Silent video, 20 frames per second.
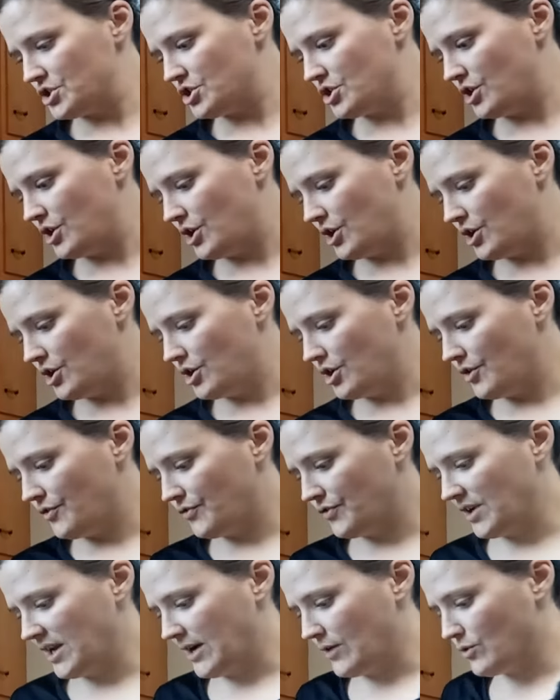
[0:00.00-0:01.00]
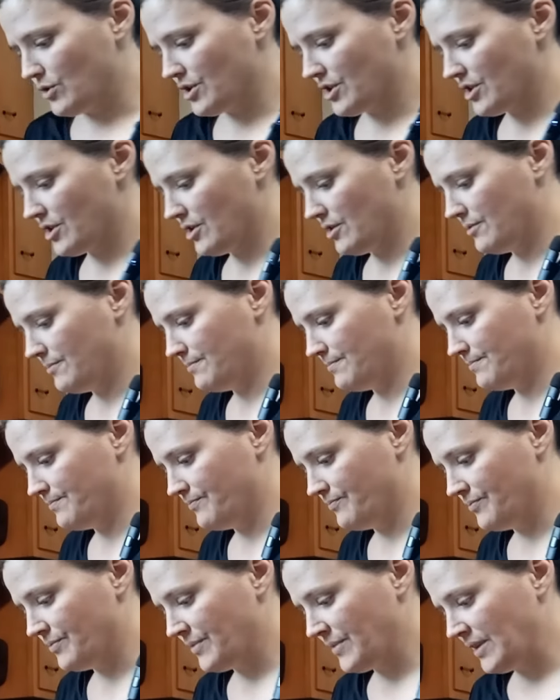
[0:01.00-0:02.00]
a jar of flowers.
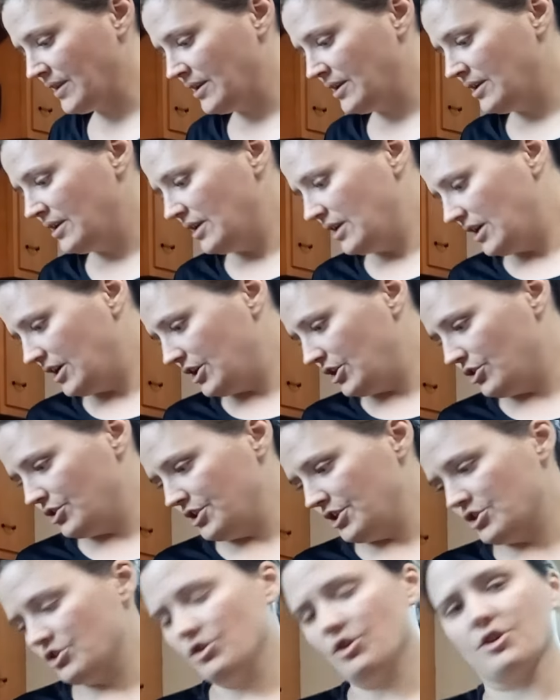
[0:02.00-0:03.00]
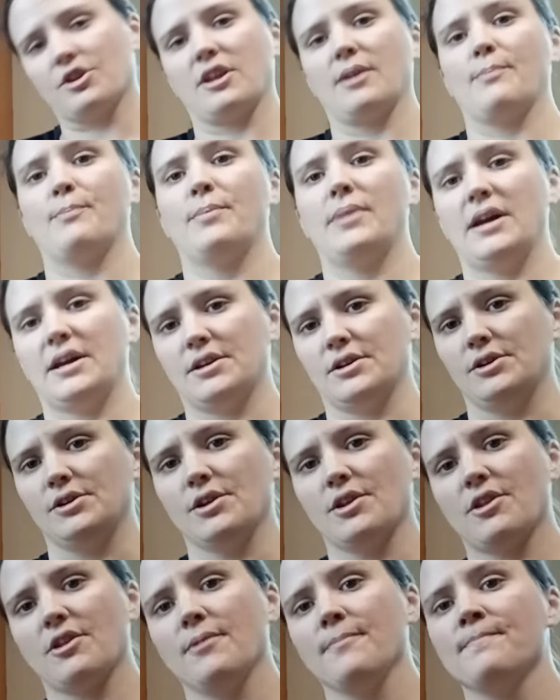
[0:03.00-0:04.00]
I only took the
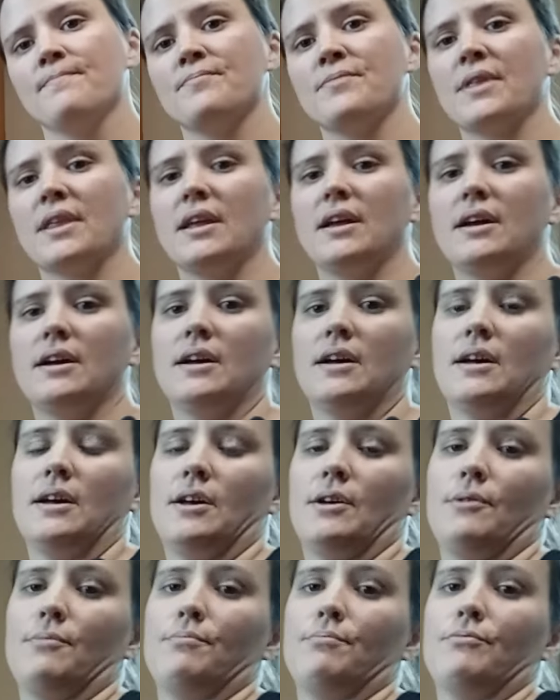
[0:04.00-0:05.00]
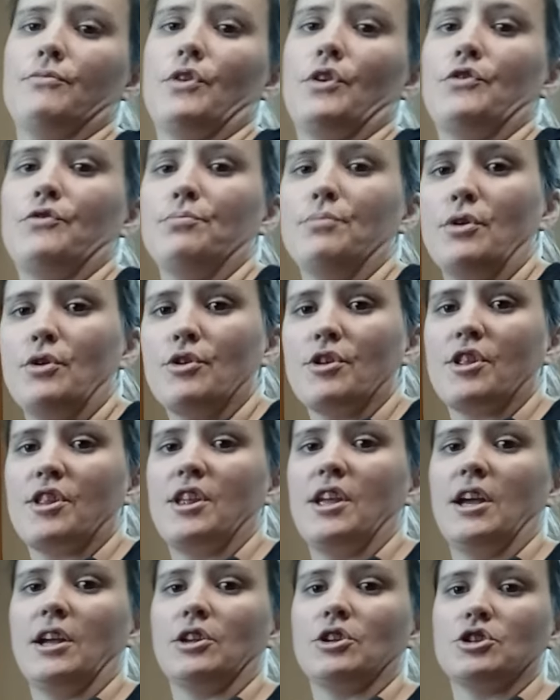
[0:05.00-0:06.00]
petals. With
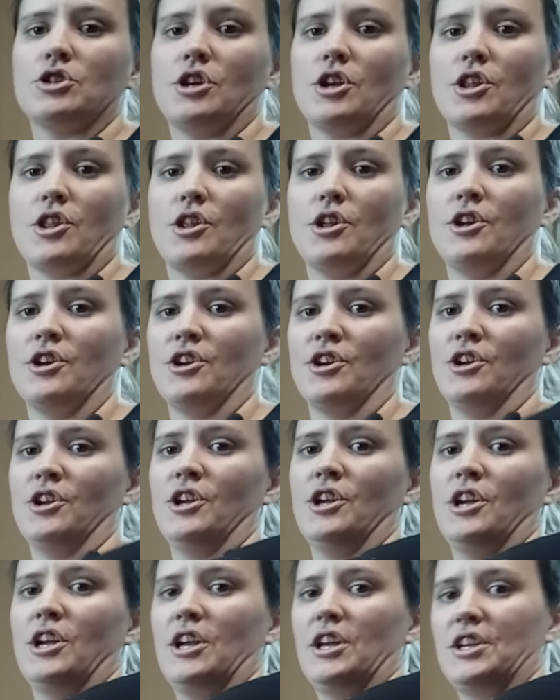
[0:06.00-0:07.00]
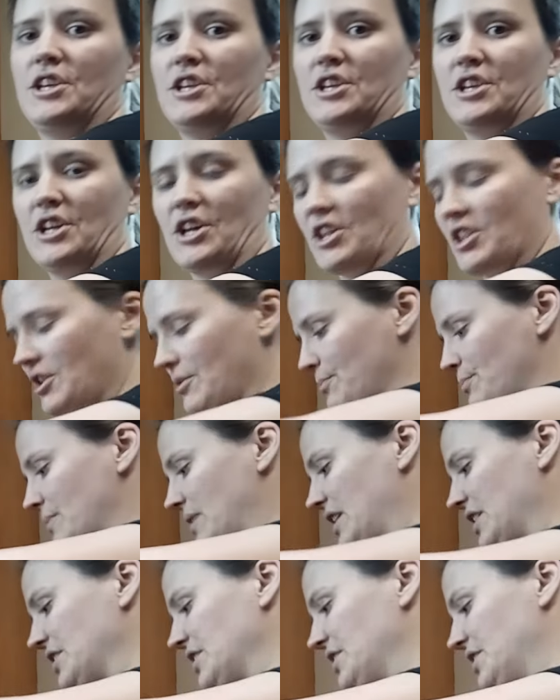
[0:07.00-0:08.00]
most tinctures, it
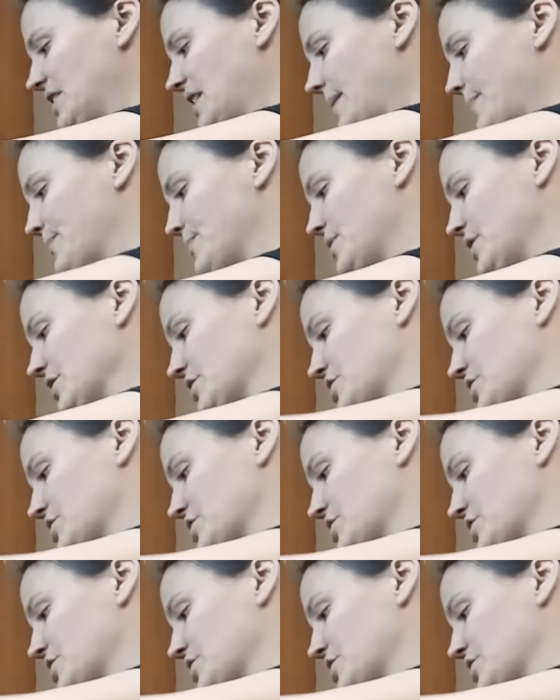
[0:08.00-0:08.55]
doesn't matter that